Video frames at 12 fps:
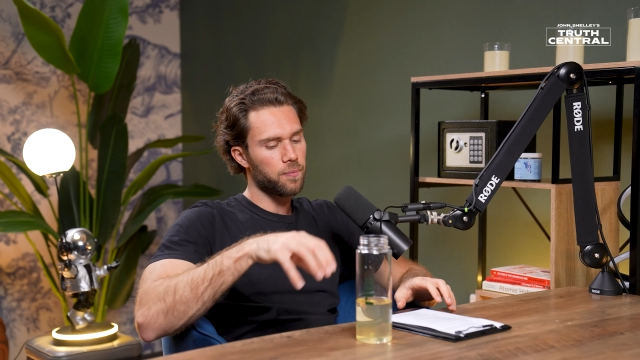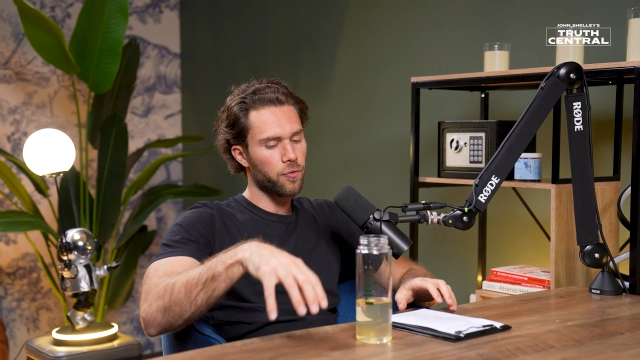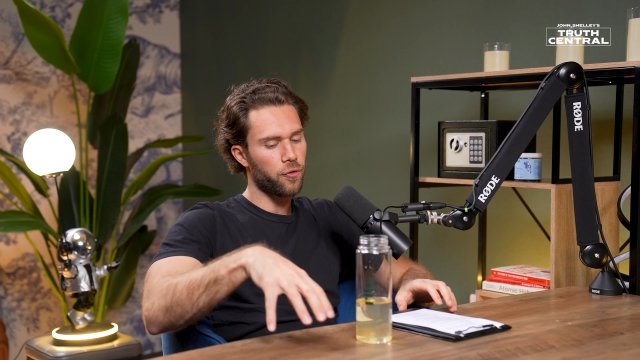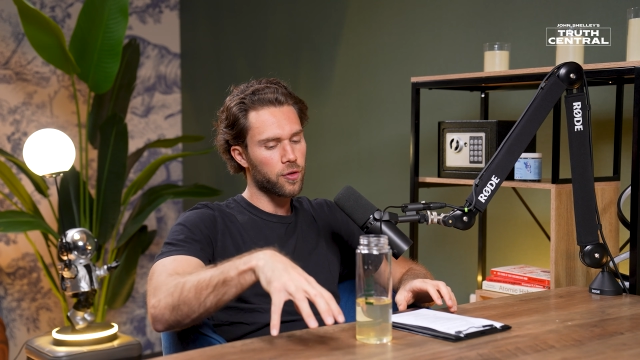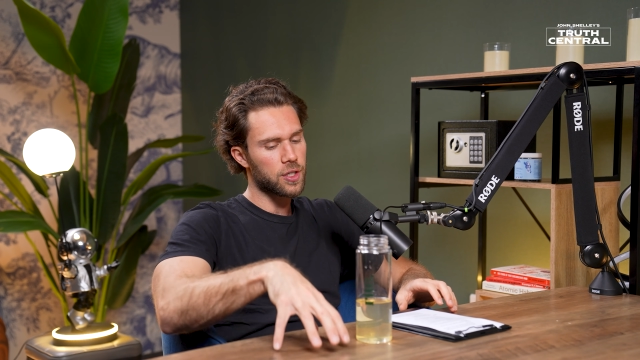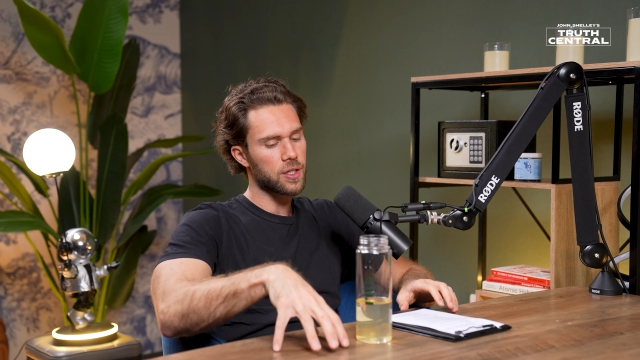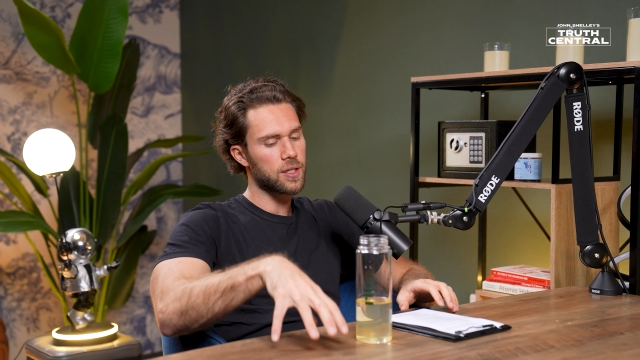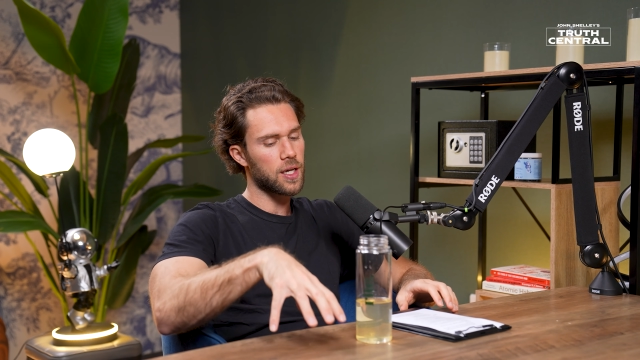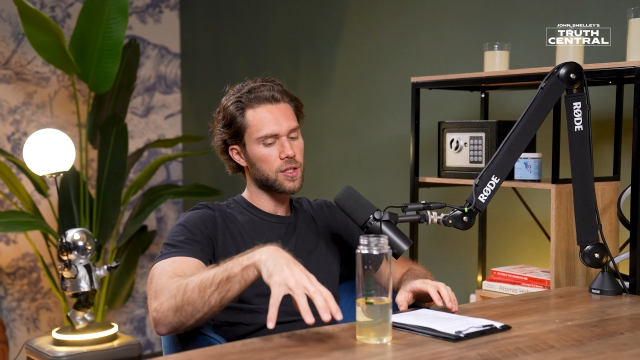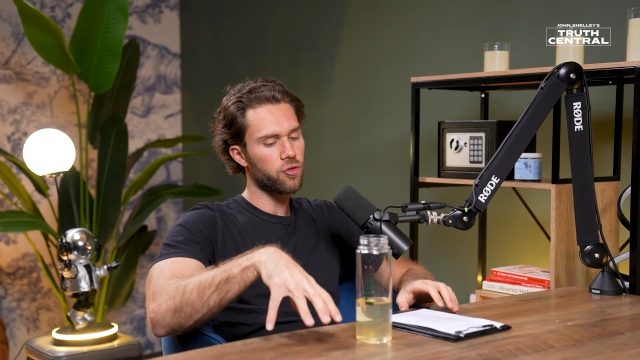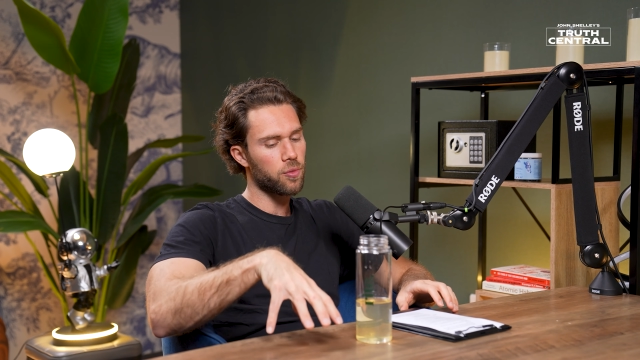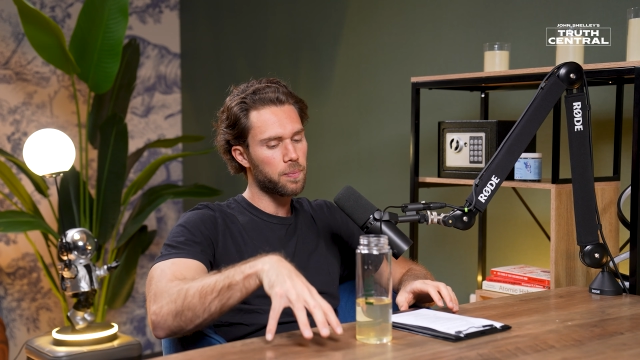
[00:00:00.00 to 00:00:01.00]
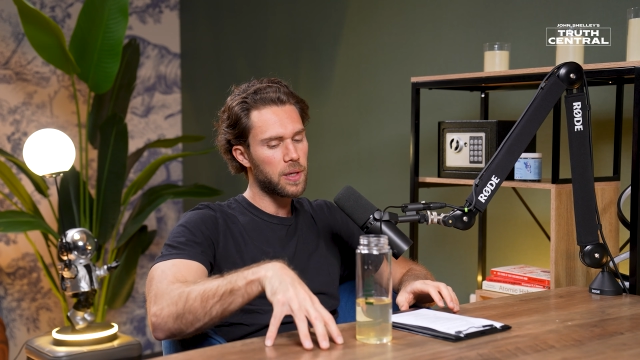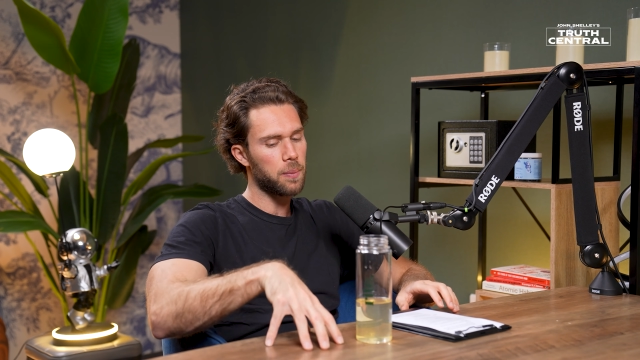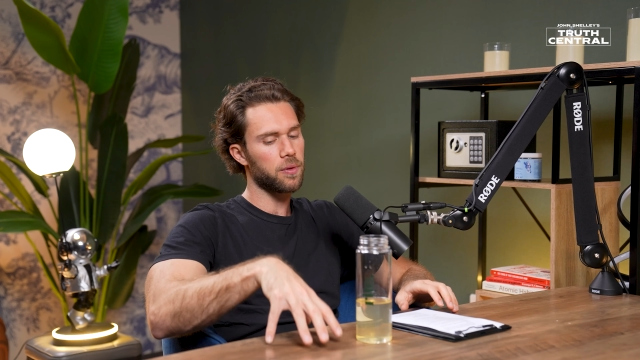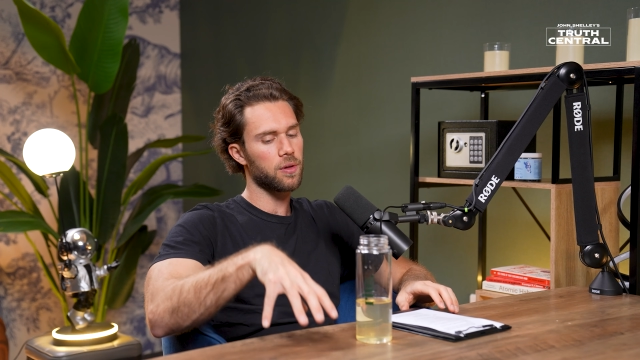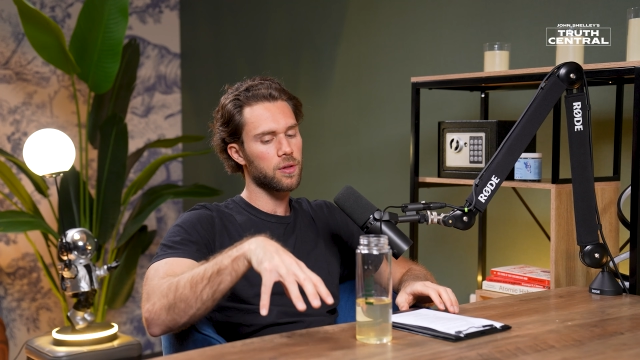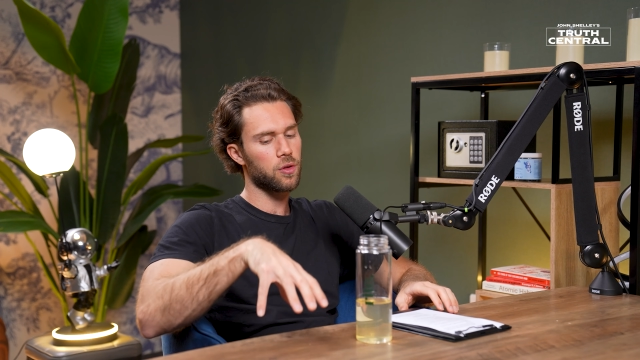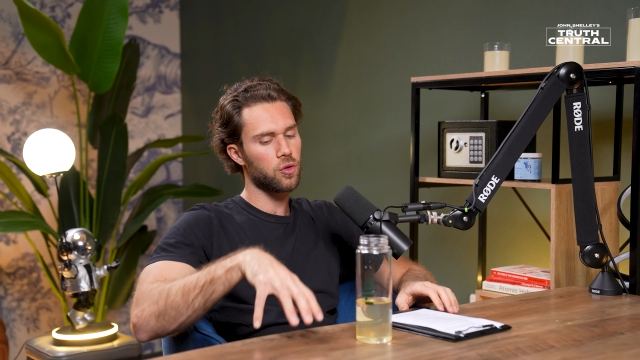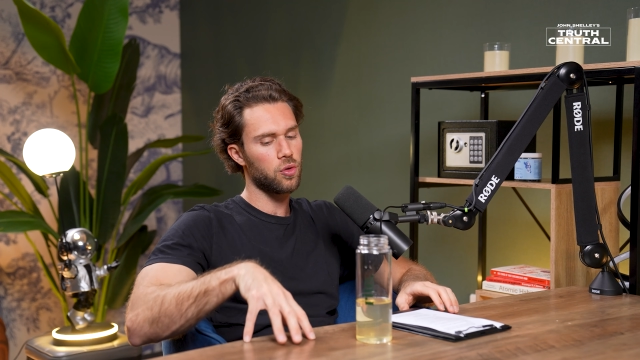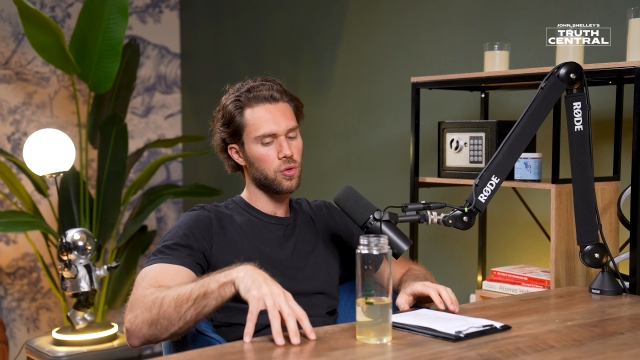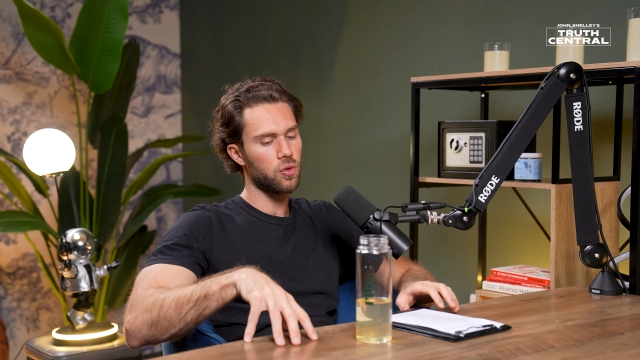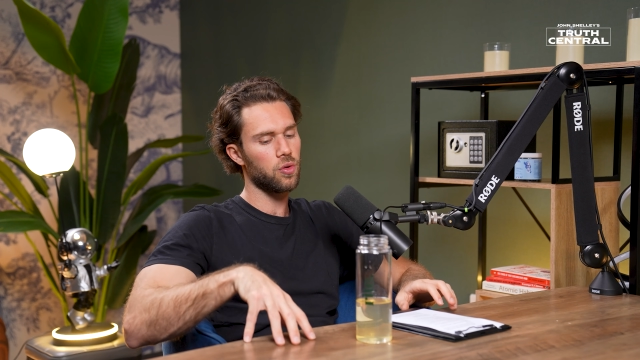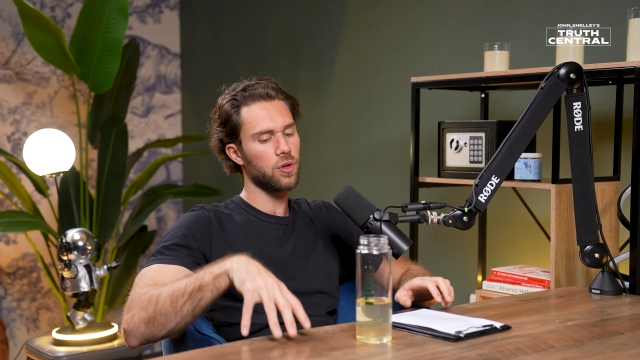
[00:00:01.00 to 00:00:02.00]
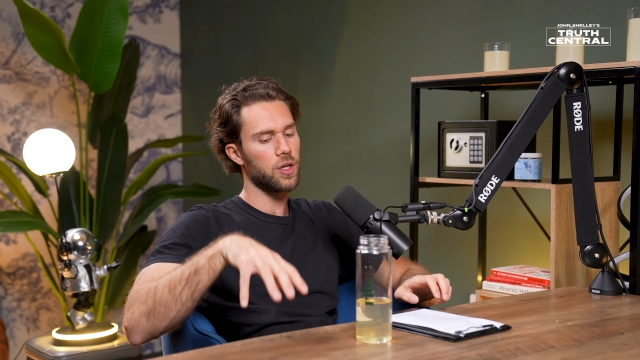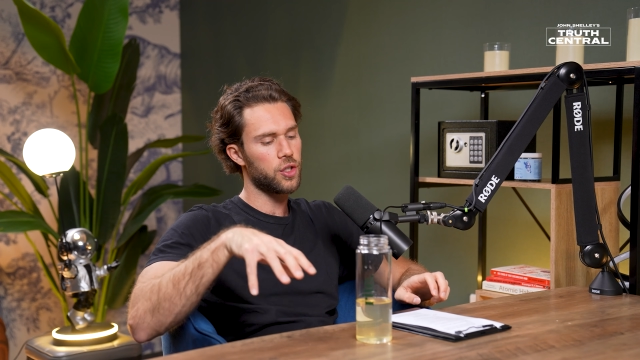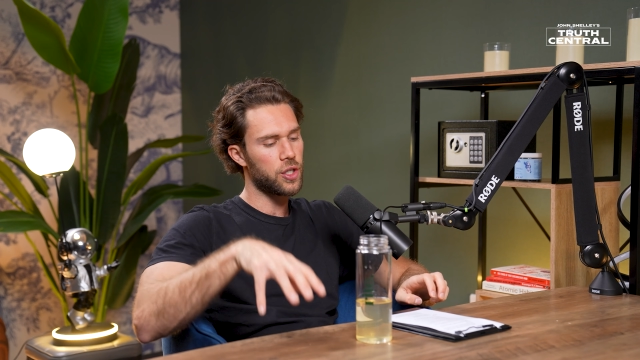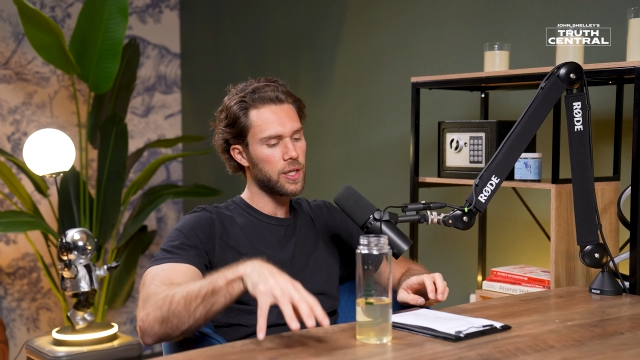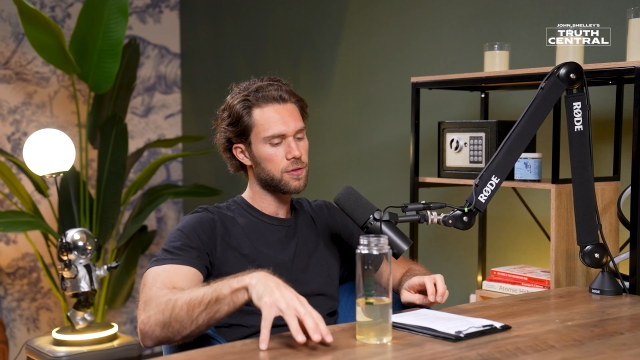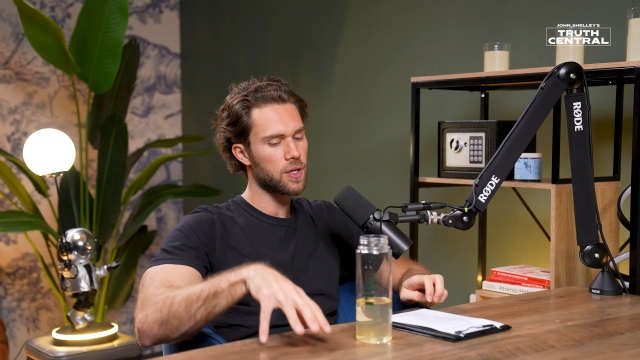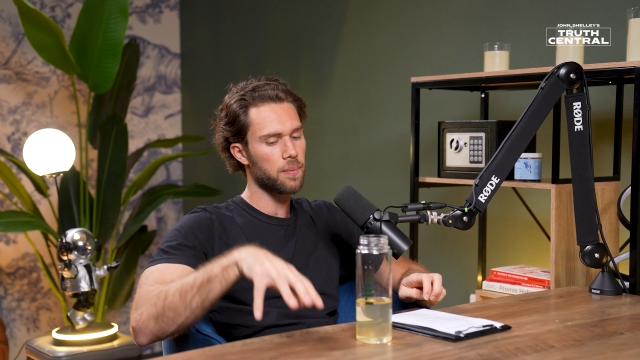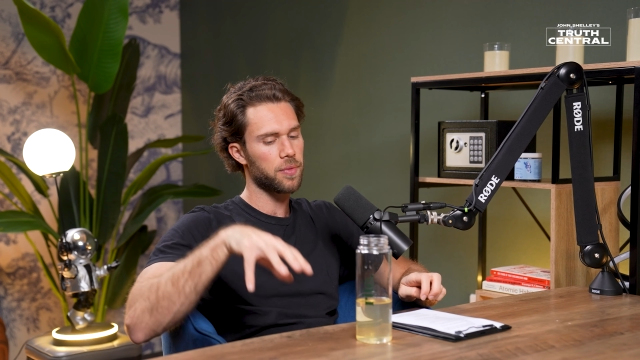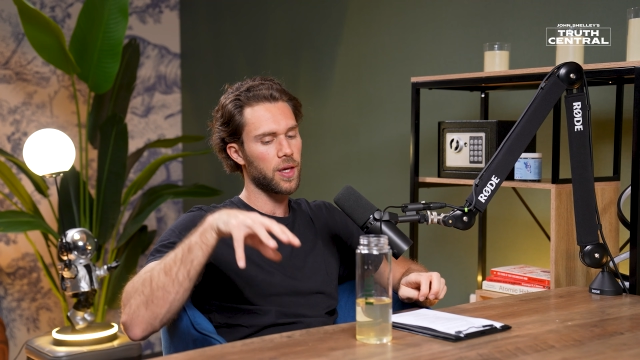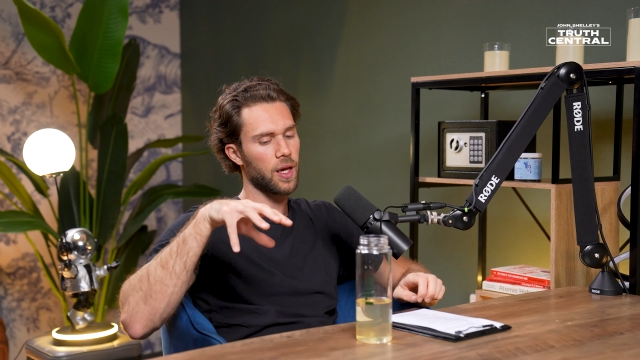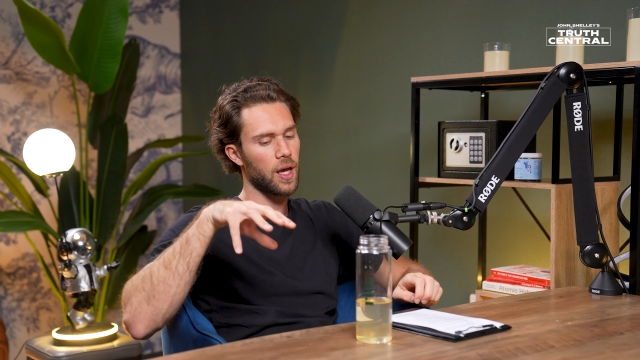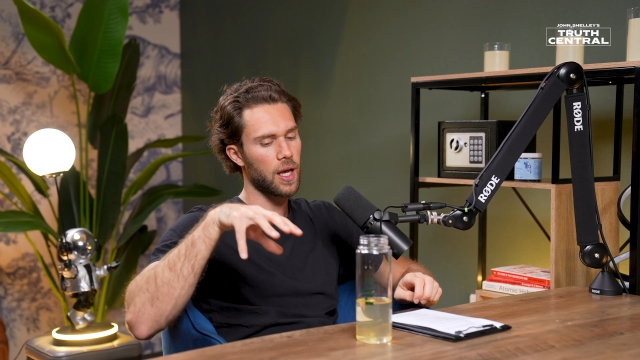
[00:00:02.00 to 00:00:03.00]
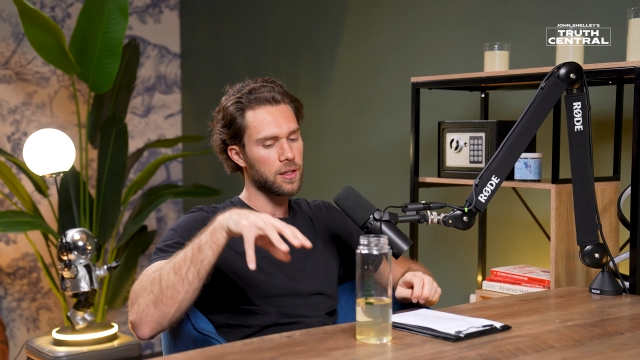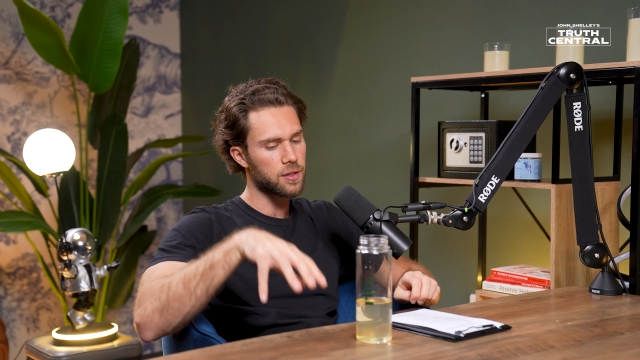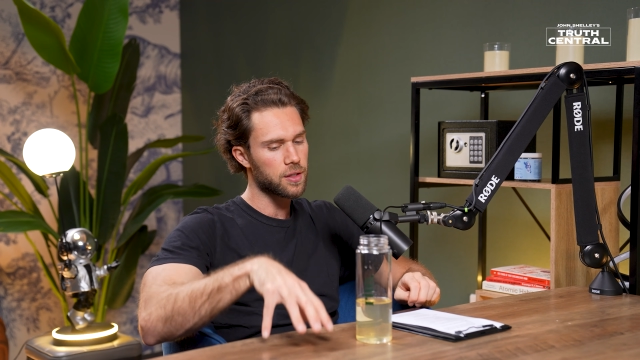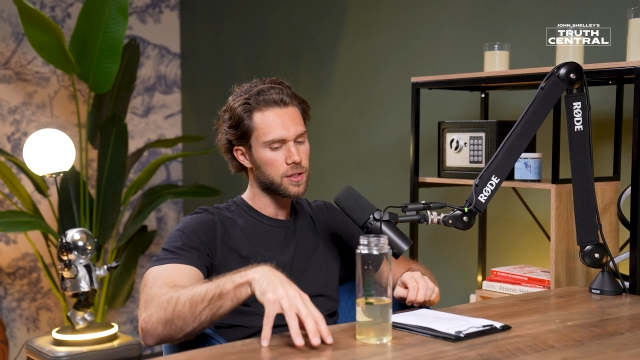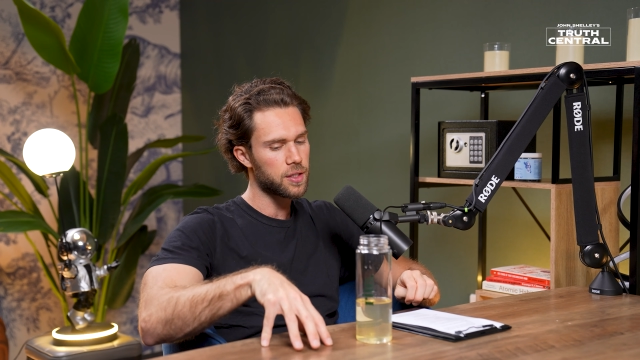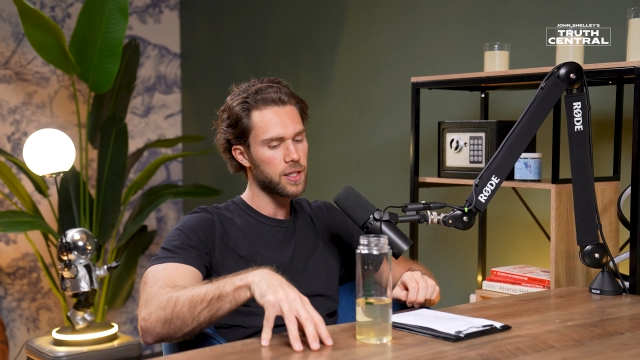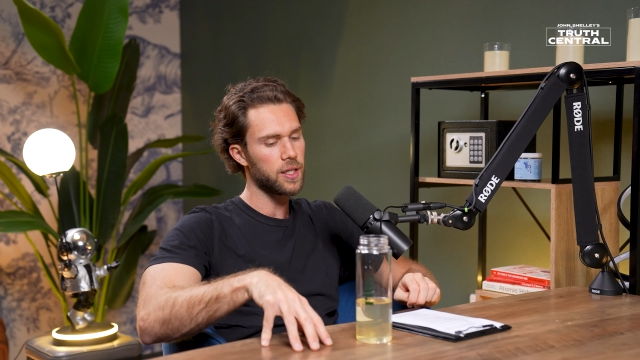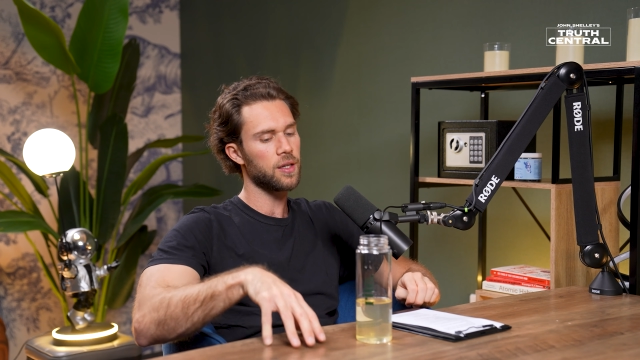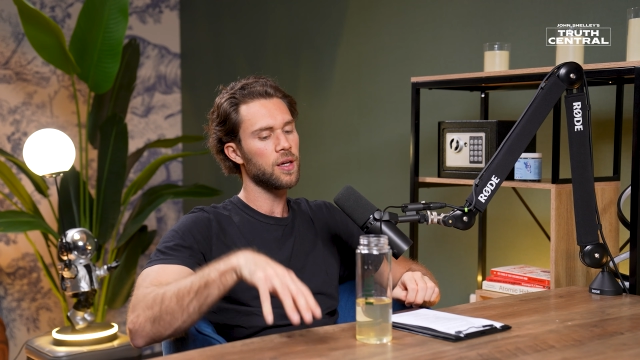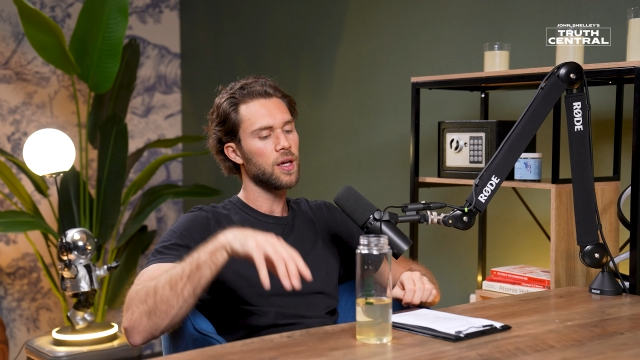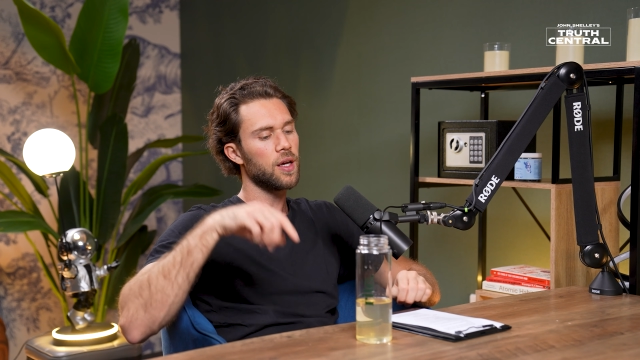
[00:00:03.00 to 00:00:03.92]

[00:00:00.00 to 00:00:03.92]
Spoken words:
for successful people to achieve something and succeed,